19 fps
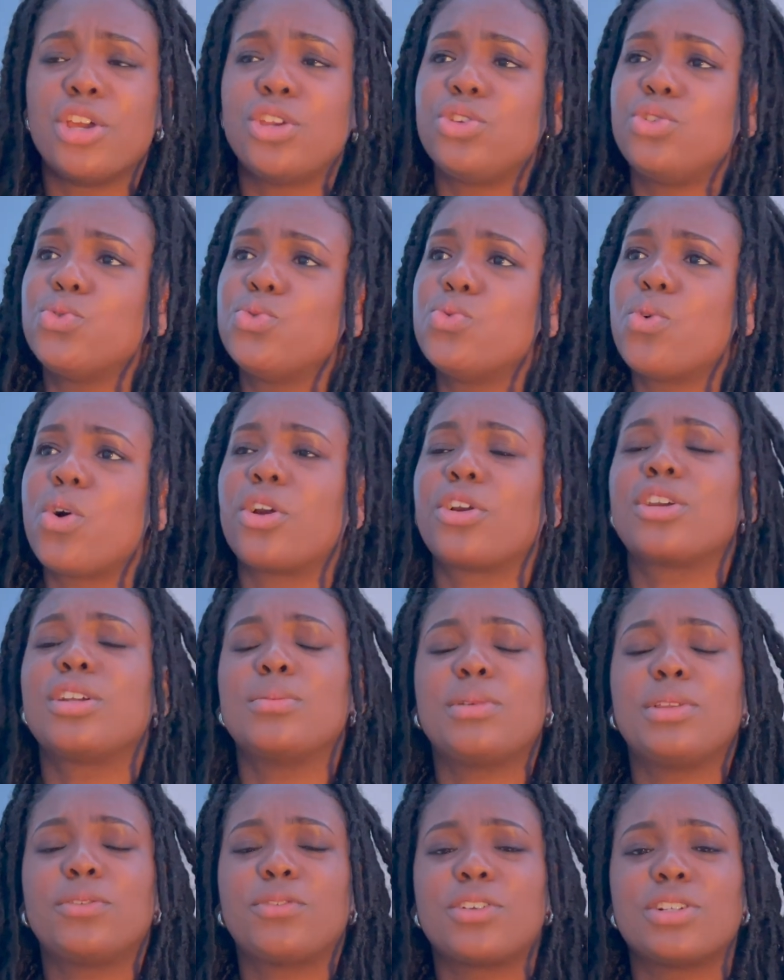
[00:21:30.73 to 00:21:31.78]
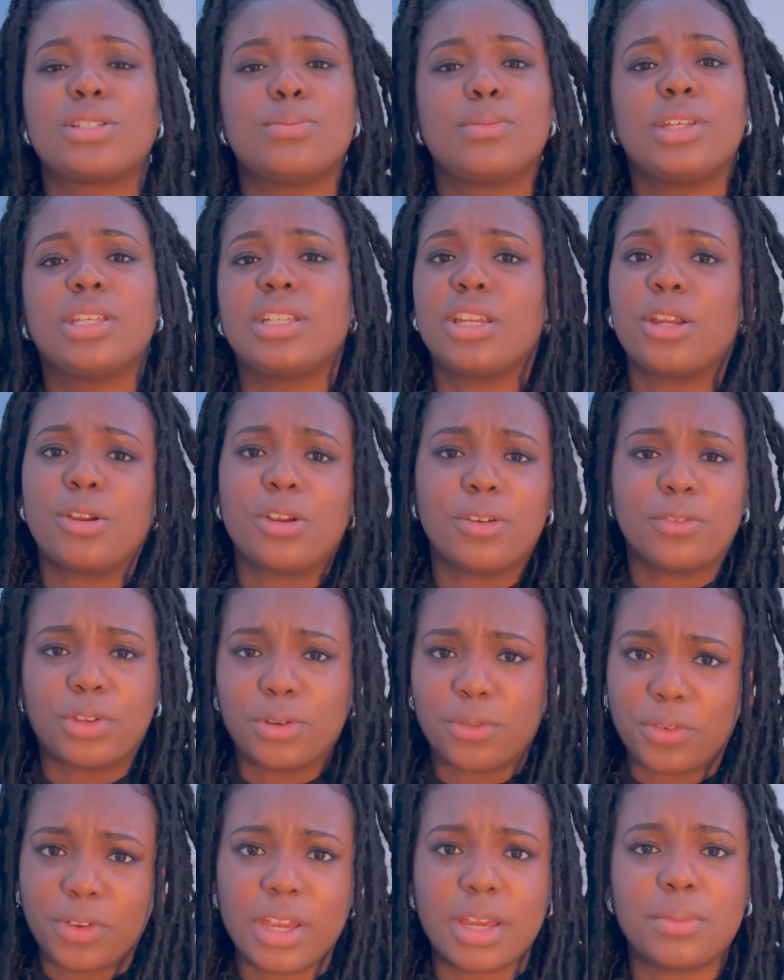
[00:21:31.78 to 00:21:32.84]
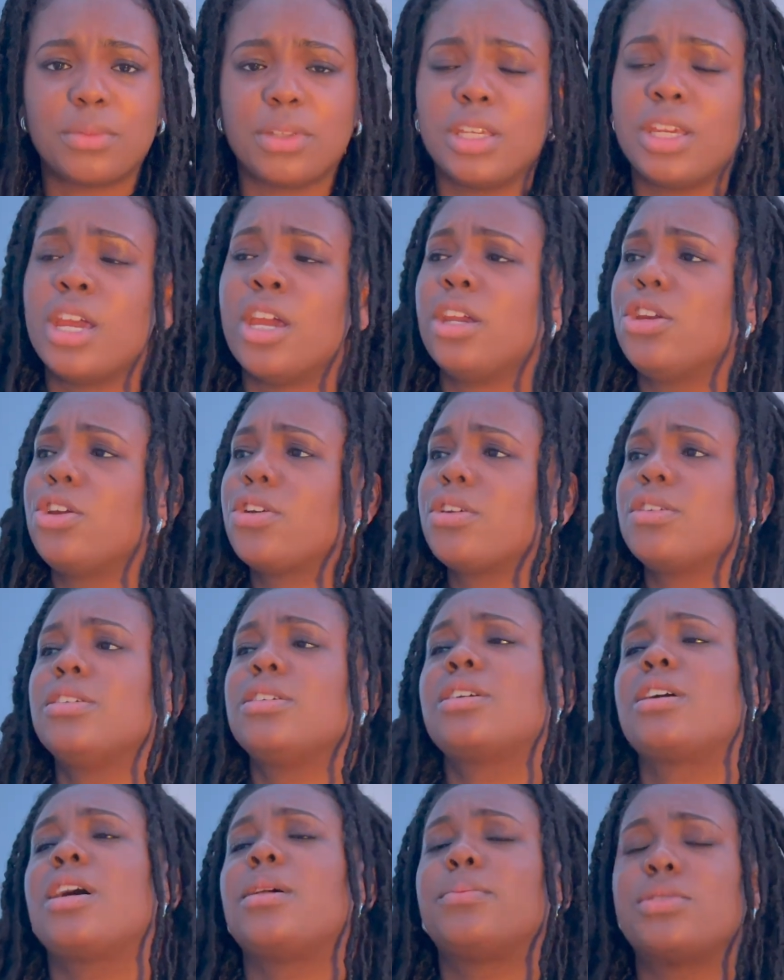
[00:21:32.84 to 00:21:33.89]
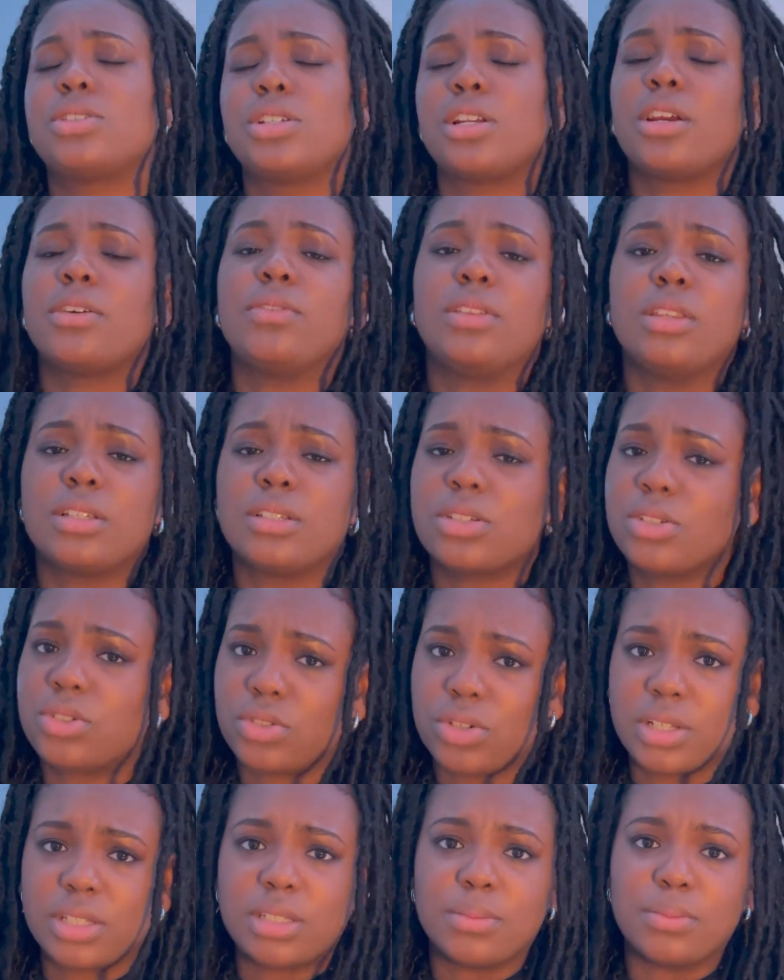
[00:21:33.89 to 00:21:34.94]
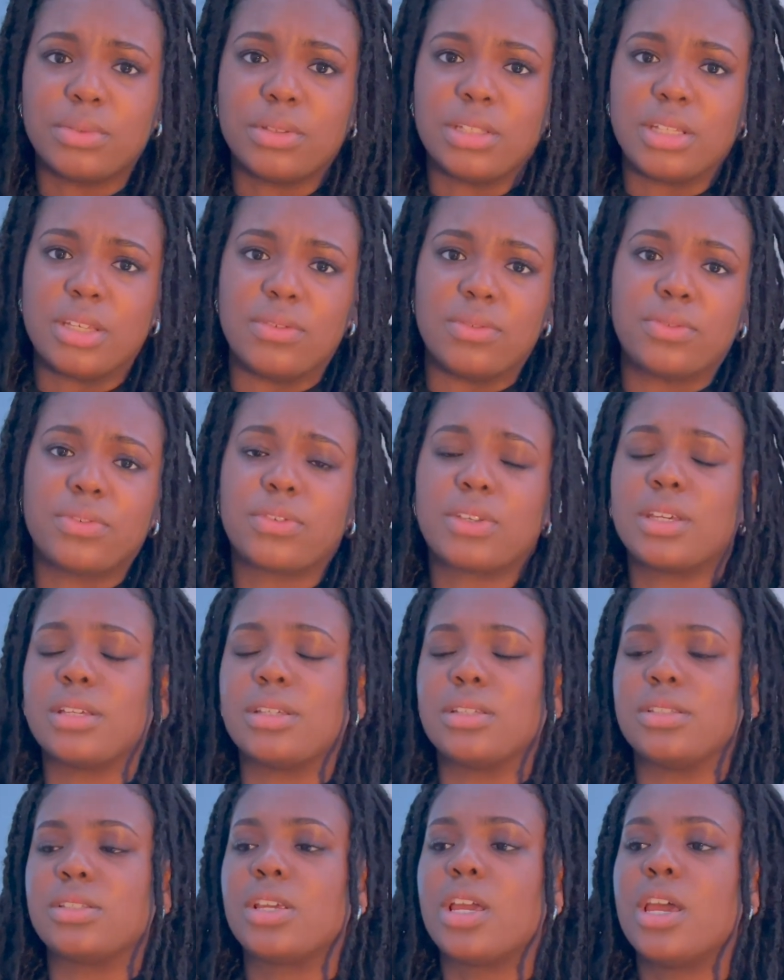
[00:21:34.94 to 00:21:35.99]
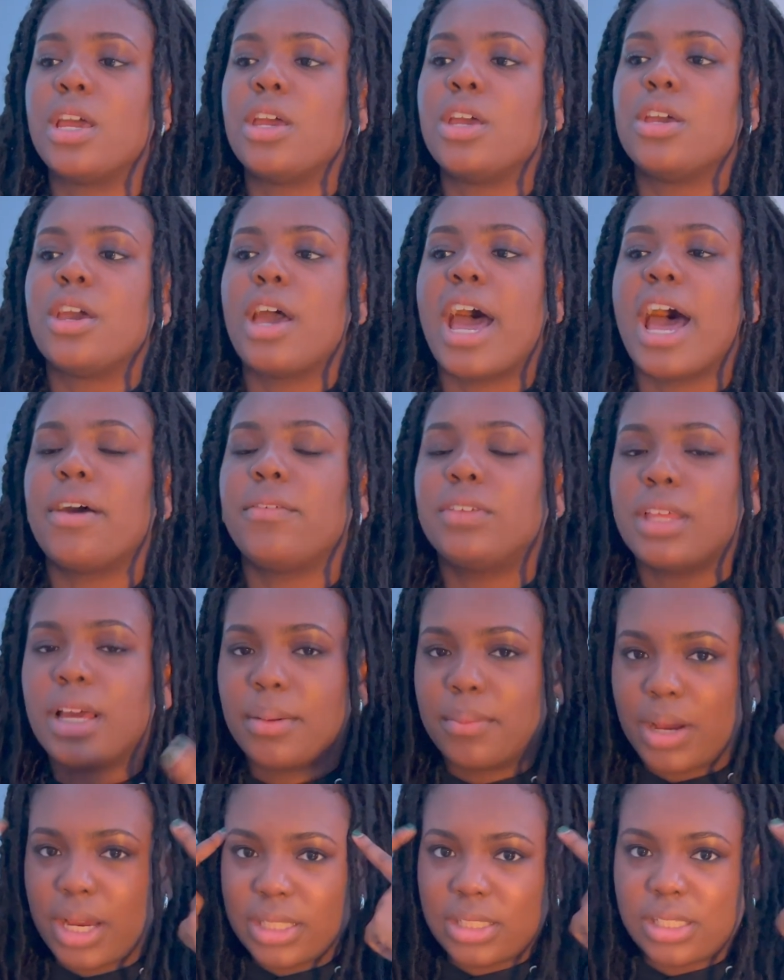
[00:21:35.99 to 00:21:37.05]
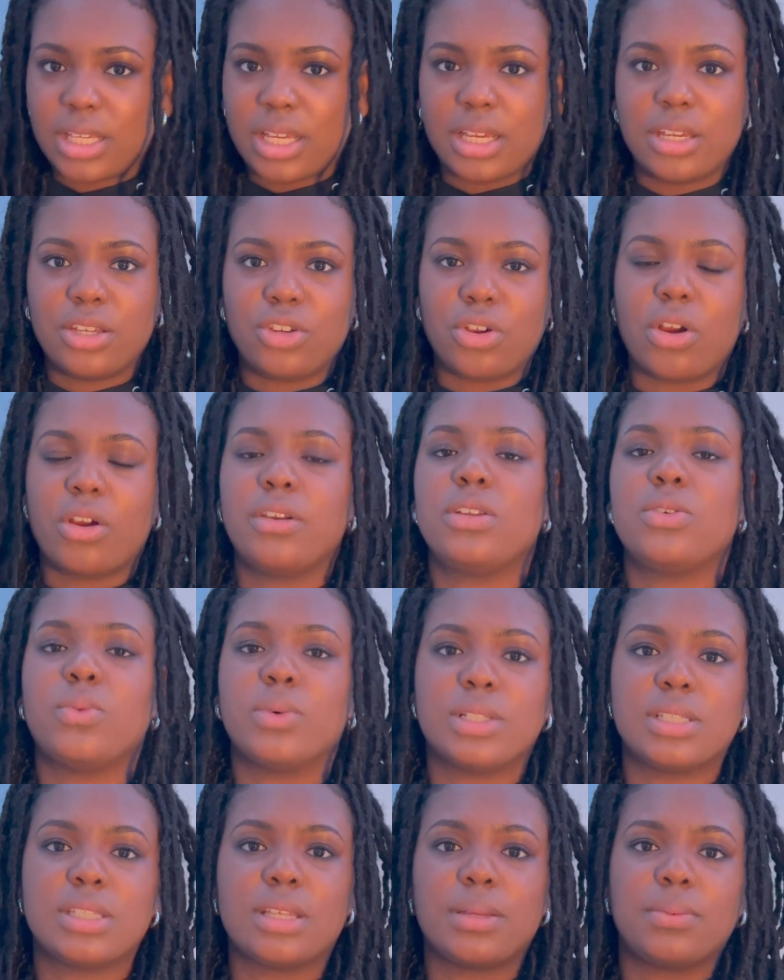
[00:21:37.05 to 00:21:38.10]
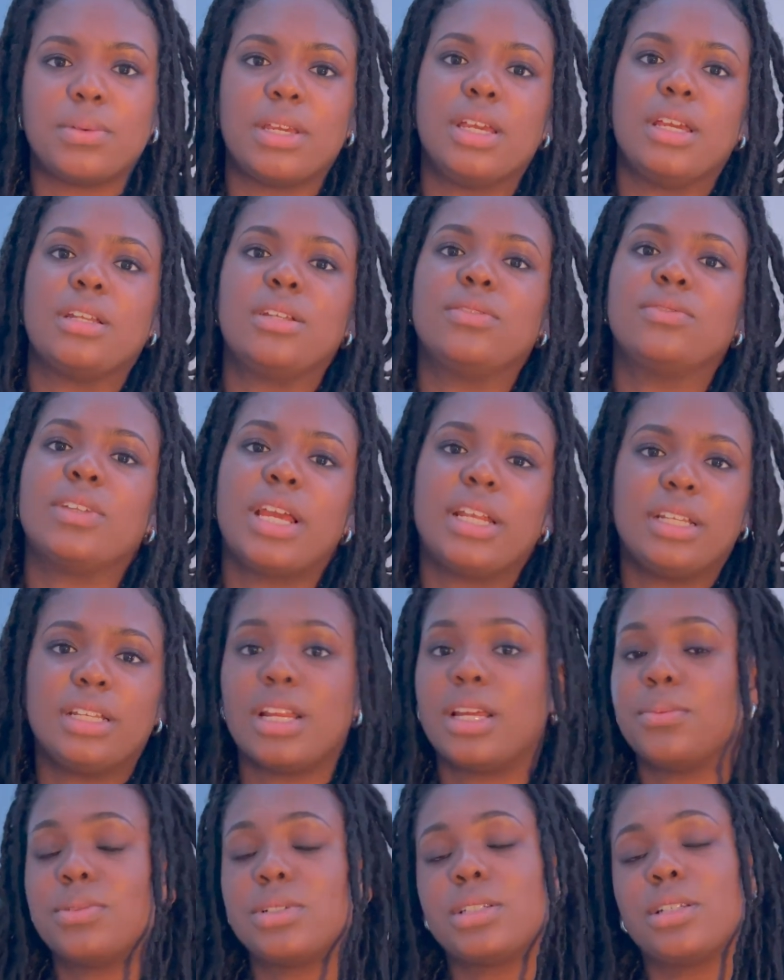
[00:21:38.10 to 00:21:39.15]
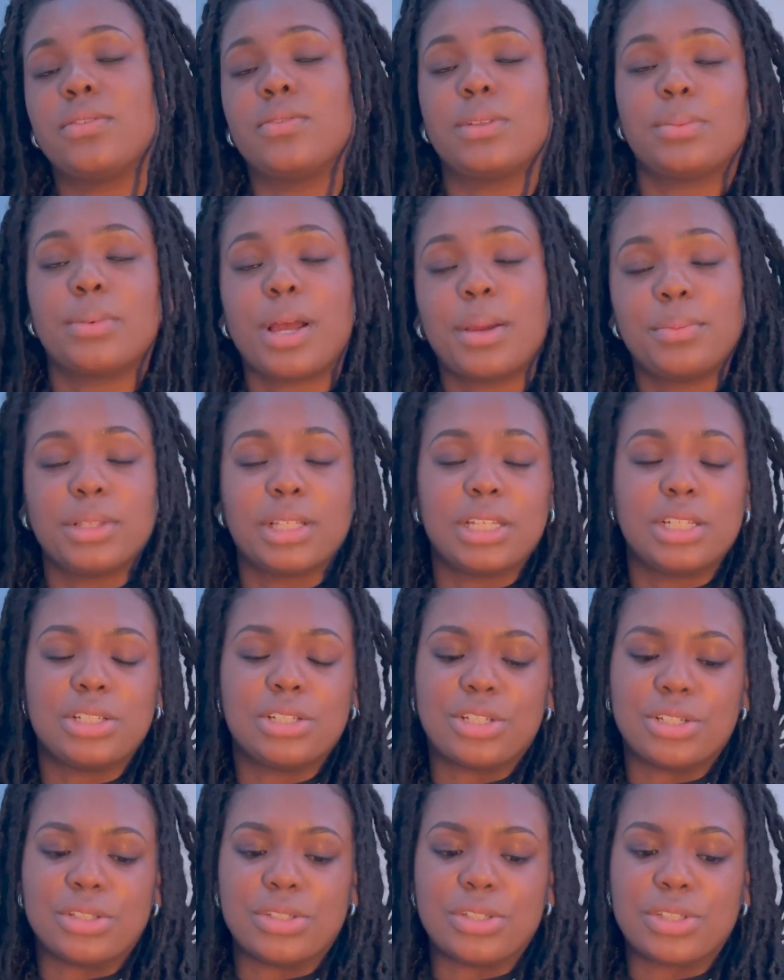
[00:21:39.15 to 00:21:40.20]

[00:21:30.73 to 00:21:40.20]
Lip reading: You are gonna be the first millionaire of your family. You're gonna accomplish everything. Just trust and believe, because having that mindset, you're already one step ahead of 99% of the population.